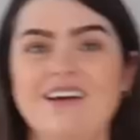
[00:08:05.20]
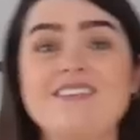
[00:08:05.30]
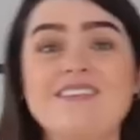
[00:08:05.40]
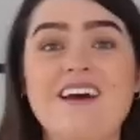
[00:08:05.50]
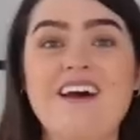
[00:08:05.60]
A
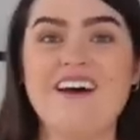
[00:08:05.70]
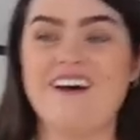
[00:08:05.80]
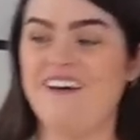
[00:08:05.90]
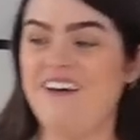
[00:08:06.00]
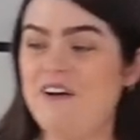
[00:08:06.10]

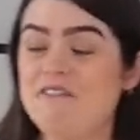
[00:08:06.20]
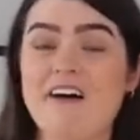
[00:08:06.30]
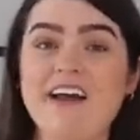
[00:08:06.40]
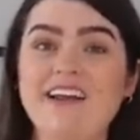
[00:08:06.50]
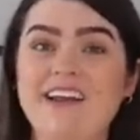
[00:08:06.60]
skirt,
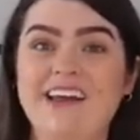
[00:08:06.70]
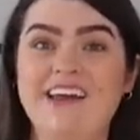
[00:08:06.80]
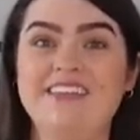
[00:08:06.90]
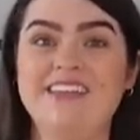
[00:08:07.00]
finally,